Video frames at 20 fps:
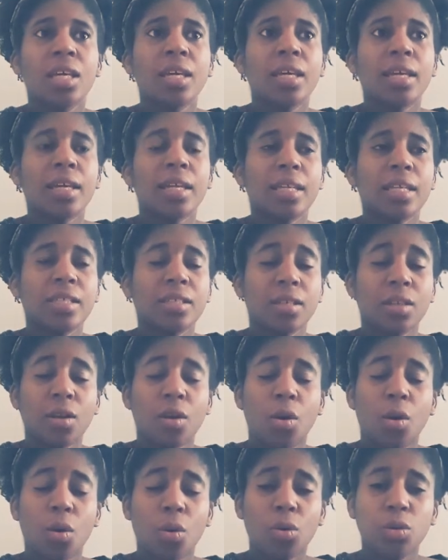and he's going to
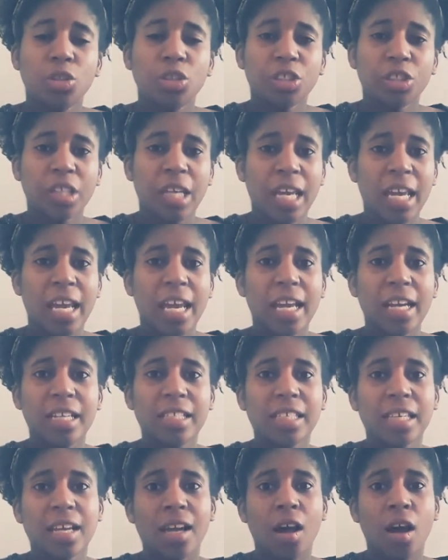hold your hand as
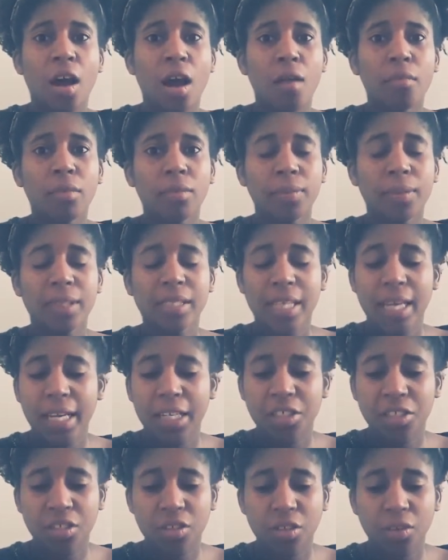like an arm of
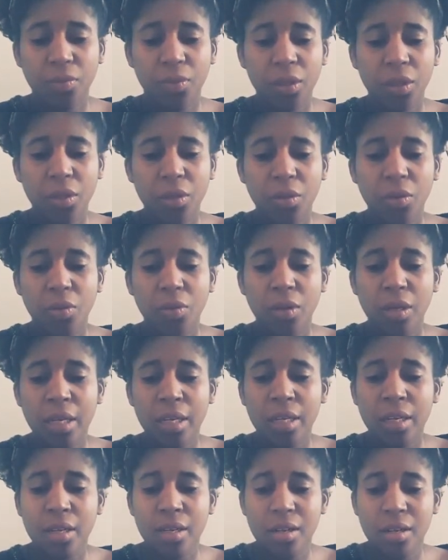protection over you.
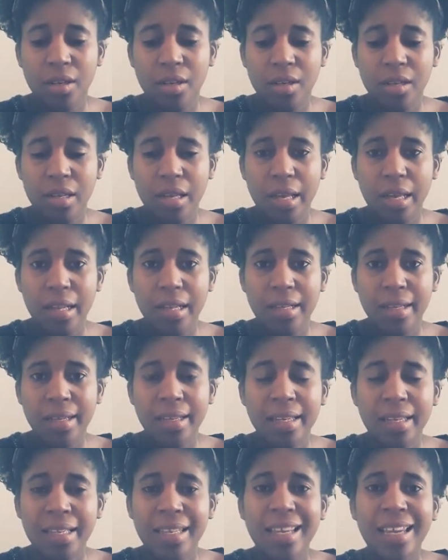And
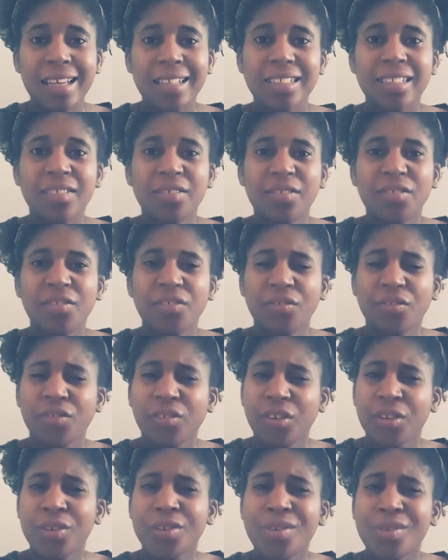today's for
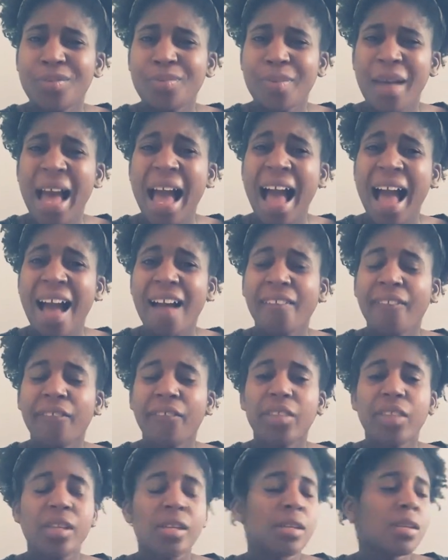a new path,
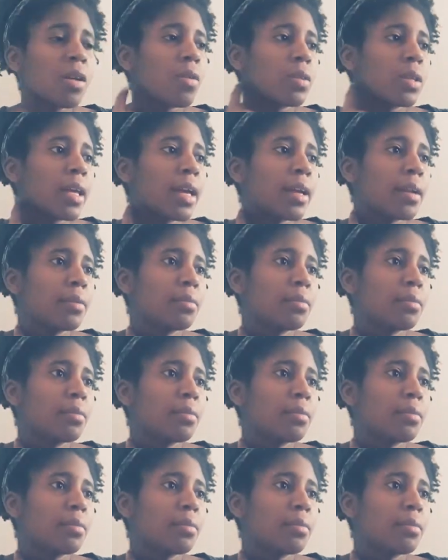to know that